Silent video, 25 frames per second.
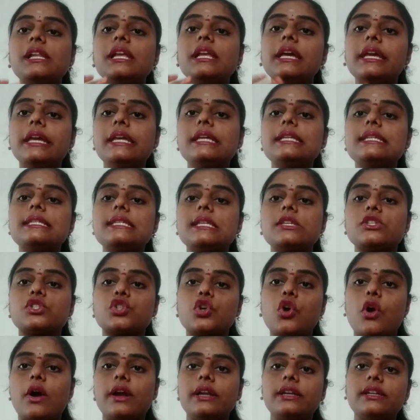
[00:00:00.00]
he is a
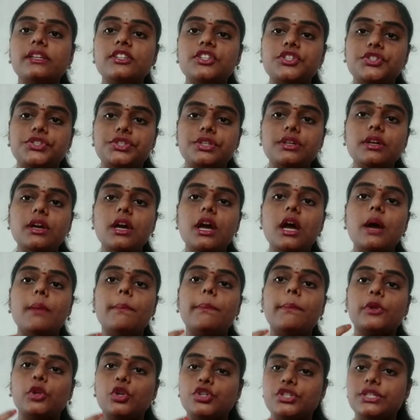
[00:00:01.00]
Scottish
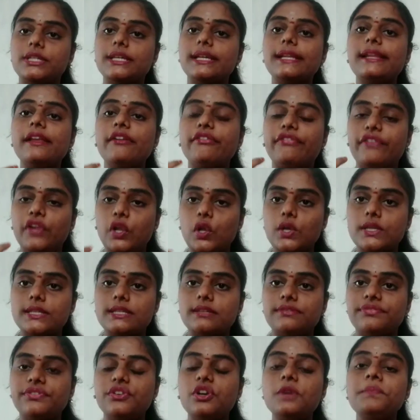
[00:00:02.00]
political
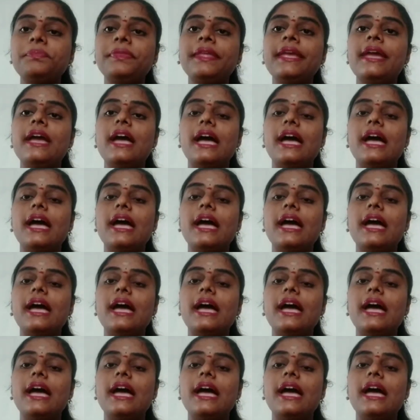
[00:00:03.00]
philosopher,